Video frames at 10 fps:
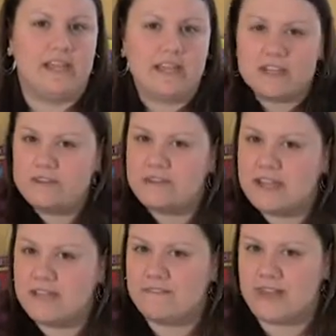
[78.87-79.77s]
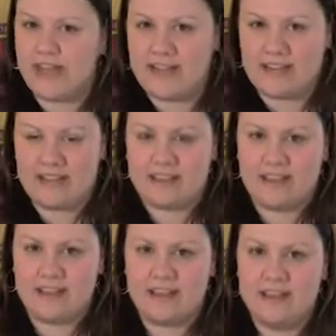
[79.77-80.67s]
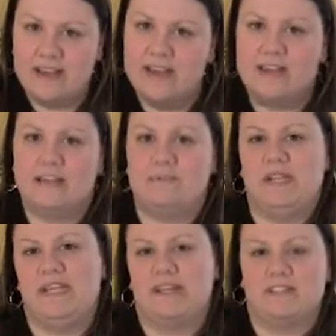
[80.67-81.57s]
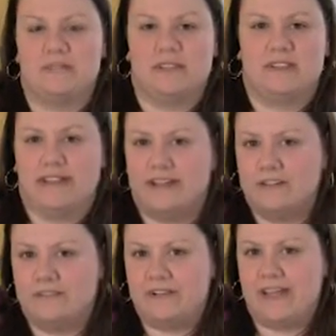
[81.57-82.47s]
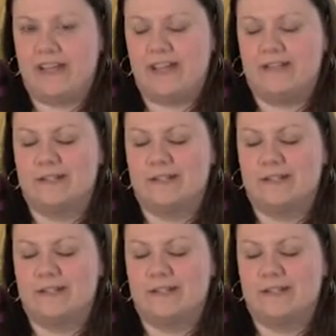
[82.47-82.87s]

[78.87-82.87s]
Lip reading: Can you think of anything that begins with the letter V?